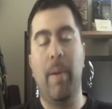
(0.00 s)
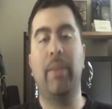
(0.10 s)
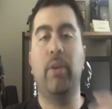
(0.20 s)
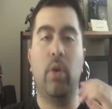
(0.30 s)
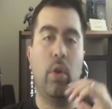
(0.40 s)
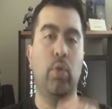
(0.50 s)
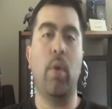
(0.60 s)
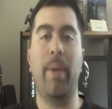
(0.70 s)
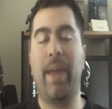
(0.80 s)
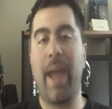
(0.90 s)
But they're going to
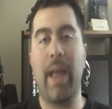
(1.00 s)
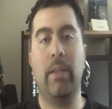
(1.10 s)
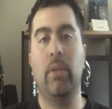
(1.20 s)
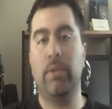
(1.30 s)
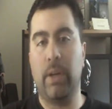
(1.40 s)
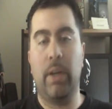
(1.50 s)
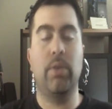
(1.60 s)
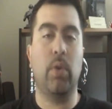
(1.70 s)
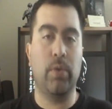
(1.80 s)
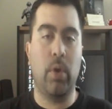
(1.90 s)
do a maquette. Looks like
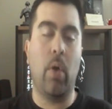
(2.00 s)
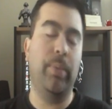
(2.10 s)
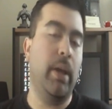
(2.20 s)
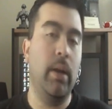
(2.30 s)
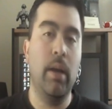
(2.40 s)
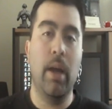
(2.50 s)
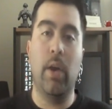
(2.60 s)
it's all sculpted.